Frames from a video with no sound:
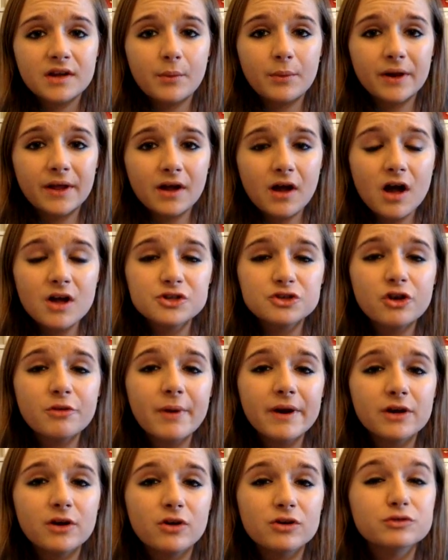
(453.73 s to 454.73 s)
Now when I
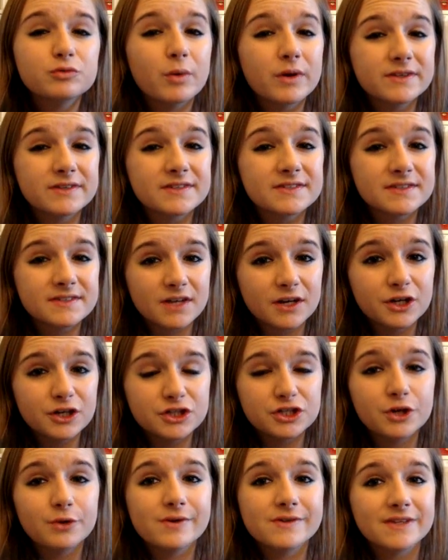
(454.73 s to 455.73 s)
contour my nose, what this is
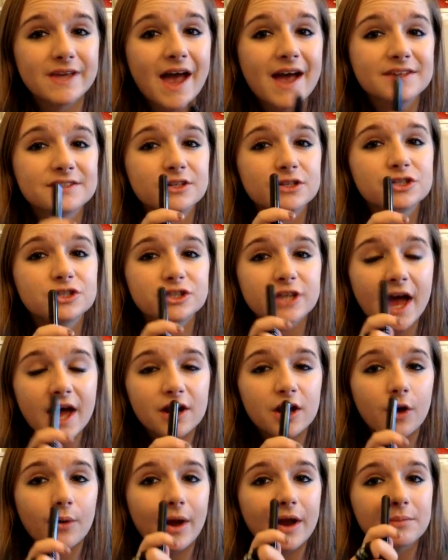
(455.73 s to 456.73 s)
going to do is cast a
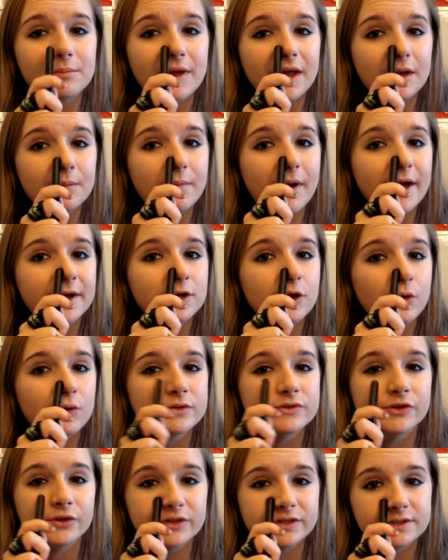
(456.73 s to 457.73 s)
shadow and make my
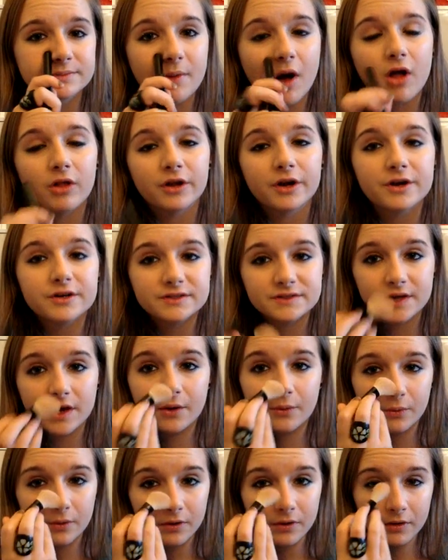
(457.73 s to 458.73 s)
nose look smaller.
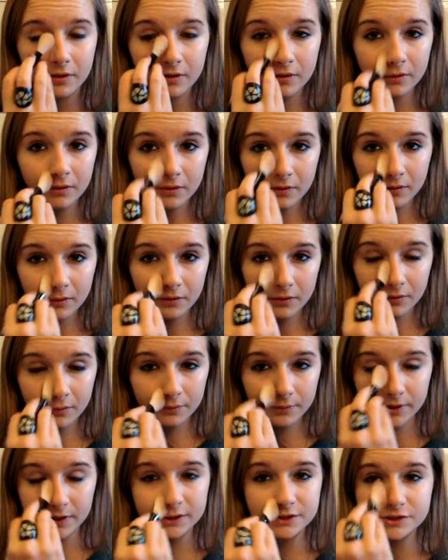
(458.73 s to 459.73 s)
So
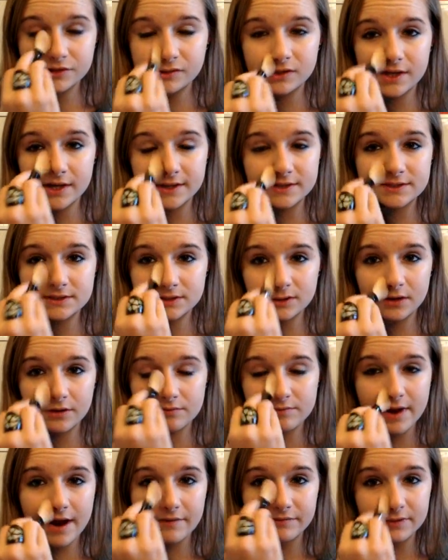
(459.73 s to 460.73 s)
we're going to do this
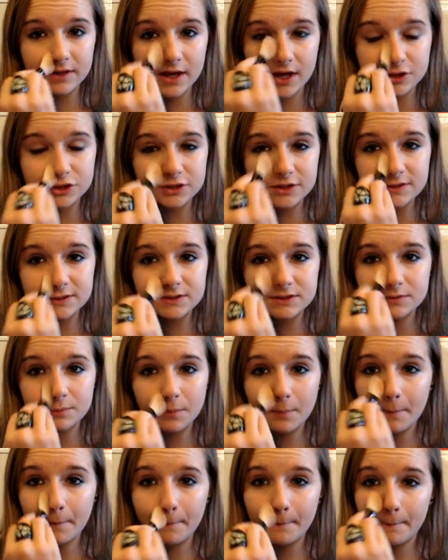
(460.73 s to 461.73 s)
around the edges.